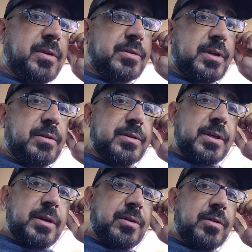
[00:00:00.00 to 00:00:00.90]
because I was
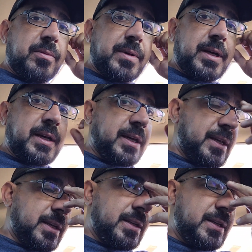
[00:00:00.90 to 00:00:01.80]
gonna go back
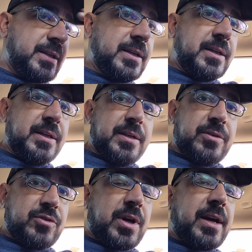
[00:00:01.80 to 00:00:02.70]
and
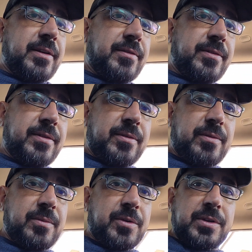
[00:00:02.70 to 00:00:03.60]
drive
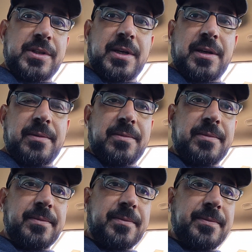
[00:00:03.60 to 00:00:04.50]
one more time,
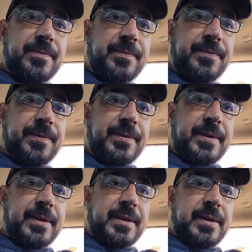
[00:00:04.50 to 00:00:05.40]

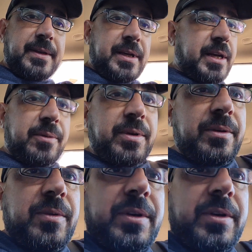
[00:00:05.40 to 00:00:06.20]
and I really